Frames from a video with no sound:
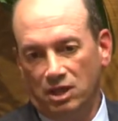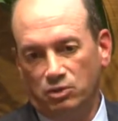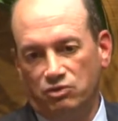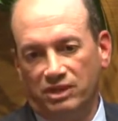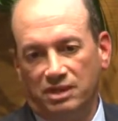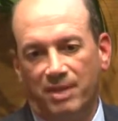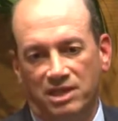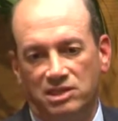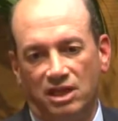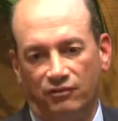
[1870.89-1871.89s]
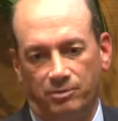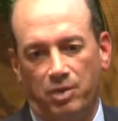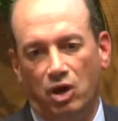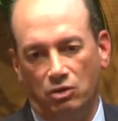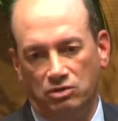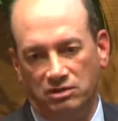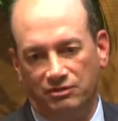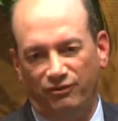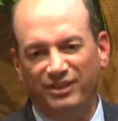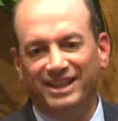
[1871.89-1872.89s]
It was really my
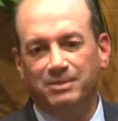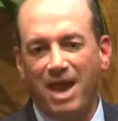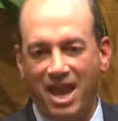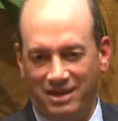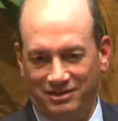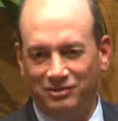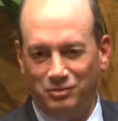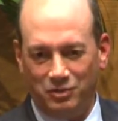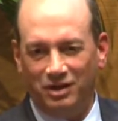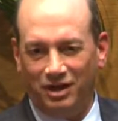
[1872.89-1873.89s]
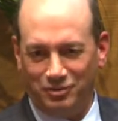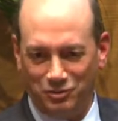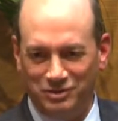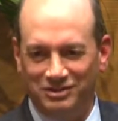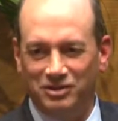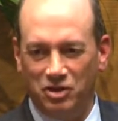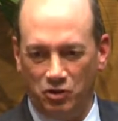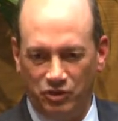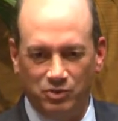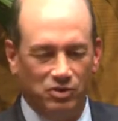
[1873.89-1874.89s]
self-imposed feeling bad when I would
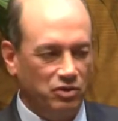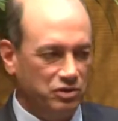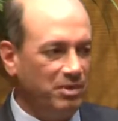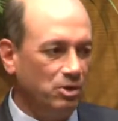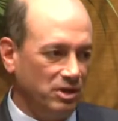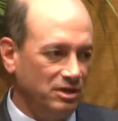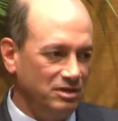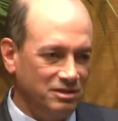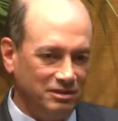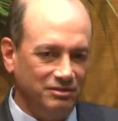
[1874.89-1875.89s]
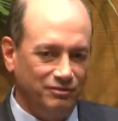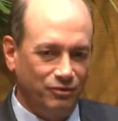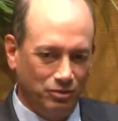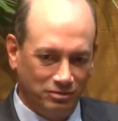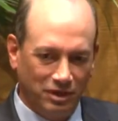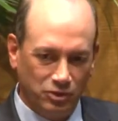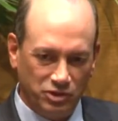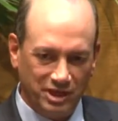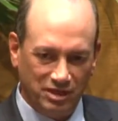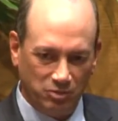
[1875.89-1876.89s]
go through those periods for
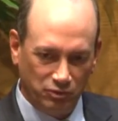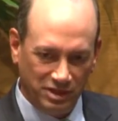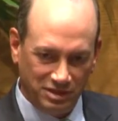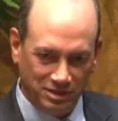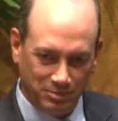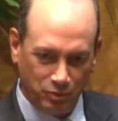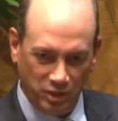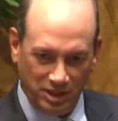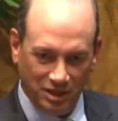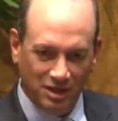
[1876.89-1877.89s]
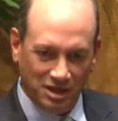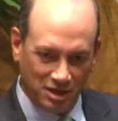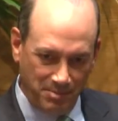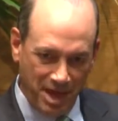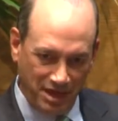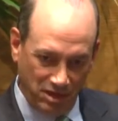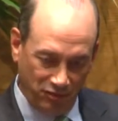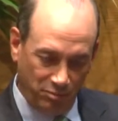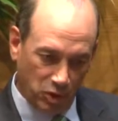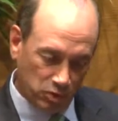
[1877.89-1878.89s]
understandable reason. I'm a pretty
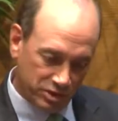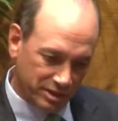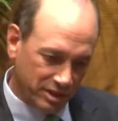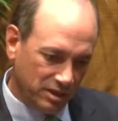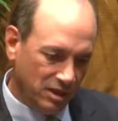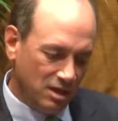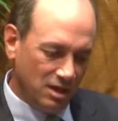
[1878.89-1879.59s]
competitive person.